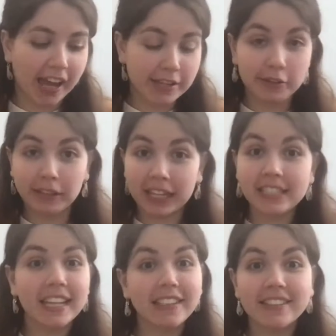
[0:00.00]
So let's
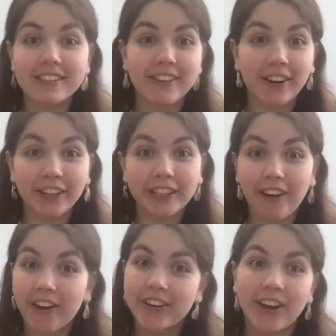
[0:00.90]
get started
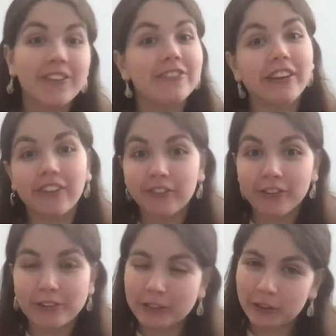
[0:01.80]
on our very
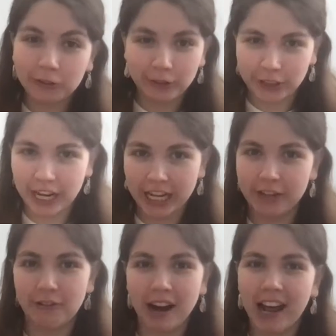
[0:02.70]
first overnight
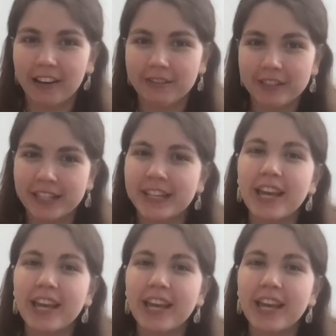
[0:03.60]
craft.